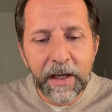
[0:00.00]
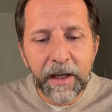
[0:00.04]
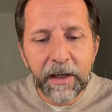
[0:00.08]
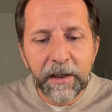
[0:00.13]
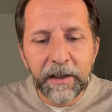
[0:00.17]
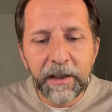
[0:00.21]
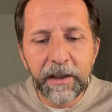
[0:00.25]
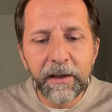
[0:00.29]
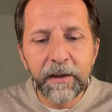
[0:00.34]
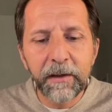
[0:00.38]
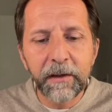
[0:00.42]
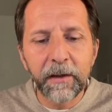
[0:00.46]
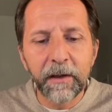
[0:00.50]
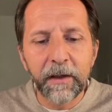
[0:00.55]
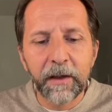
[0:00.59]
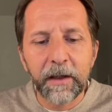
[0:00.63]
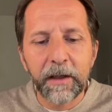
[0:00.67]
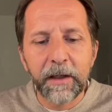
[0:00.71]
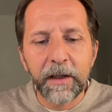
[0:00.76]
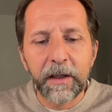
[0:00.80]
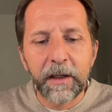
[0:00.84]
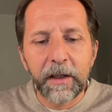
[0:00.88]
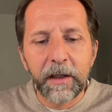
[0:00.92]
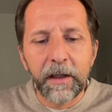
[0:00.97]
Here,
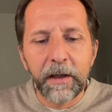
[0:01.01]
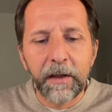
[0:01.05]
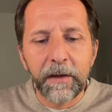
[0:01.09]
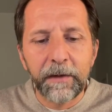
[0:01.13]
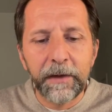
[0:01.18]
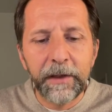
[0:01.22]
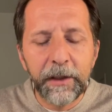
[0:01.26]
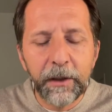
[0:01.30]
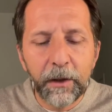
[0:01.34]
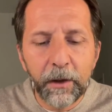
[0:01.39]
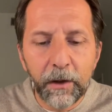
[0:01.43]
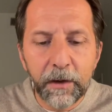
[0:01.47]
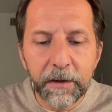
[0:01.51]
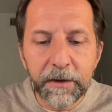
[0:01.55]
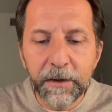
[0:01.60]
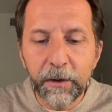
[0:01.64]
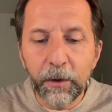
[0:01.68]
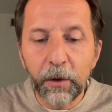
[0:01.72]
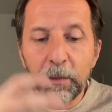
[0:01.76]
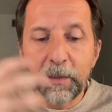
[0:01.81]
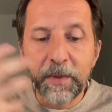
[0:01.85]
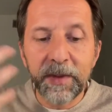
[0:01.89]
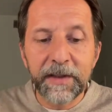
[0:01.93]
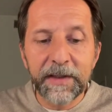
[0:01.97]
the earth
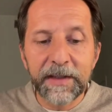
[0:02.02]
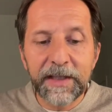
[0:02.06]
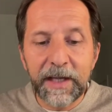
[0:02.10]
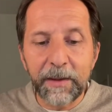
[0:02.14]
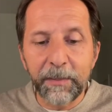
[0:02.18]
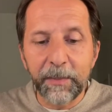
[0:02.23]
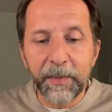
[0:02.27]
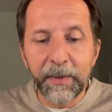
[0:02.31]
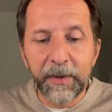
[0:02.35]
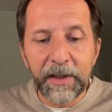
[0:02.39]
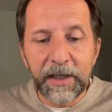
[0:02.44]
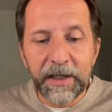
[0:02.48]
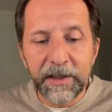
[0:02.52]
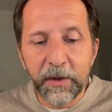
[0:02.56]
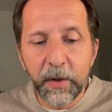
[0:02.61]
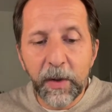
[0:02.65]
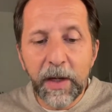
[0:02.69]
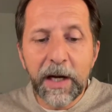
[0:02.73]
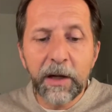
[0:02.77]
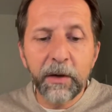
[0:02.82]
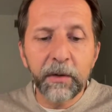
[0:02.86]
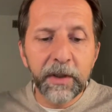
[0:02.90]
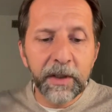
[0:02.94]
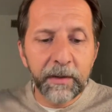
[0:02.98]
opens up, a
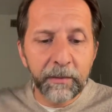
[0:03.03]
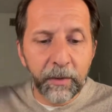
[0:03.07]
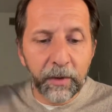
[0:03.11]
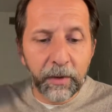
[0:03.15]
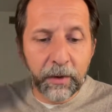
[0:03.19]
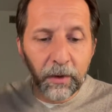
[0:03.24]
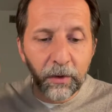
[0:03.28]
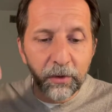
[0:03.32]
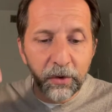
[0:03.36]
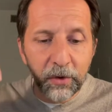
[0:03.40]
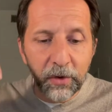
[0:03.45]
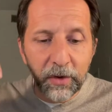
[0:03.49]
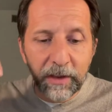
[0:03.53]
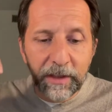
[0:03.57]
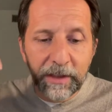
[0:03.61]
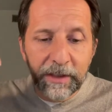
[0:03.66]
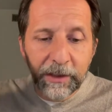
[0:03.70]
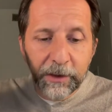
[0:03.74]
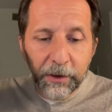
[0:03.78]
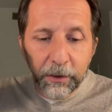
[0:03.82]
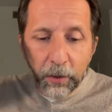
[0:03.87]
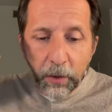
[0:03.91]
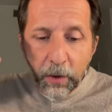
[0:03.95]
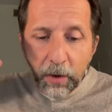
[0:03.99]
dragon emerged, and
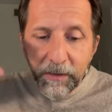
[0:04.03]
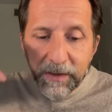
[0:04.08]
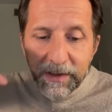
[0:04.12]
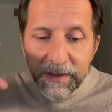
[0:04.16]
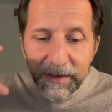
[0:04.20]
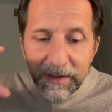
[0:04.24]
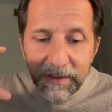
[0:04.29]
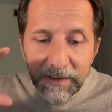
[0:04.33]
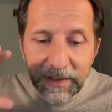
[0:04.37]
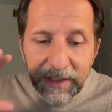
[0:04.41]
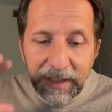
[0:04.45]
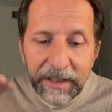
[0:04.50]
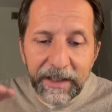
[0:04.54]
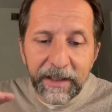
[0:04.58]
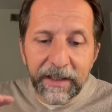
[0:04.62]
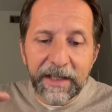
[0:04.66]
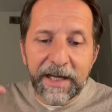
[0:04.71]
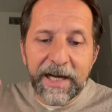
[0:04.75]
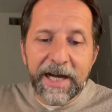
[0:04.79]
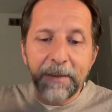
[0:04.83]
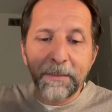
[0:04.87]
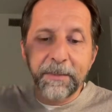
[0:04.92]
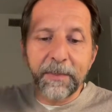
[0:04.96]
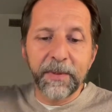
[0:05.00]
it drove its tail
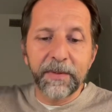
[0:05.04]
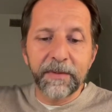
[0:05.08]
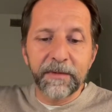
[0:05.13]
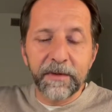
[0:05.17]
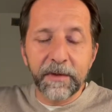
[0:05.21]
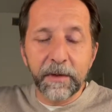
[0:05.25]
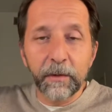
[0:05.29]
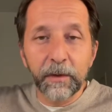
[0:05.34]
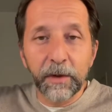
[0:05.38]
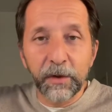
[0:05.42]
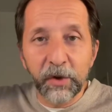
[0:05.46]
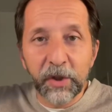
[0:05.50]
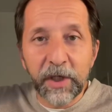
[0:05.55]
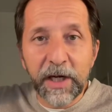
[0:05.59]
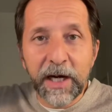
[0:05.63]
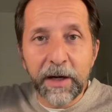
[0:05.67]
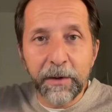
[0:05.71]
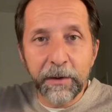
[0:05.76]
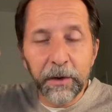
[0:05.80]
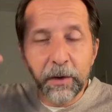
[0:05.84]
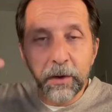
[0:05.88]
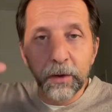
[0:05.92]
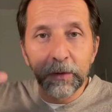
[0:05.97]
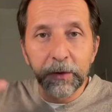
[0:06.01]
up through the
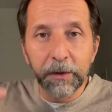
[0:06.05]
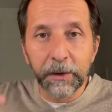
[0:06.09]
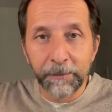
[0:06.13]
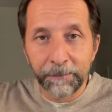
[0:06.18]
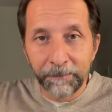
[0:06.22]
chariot,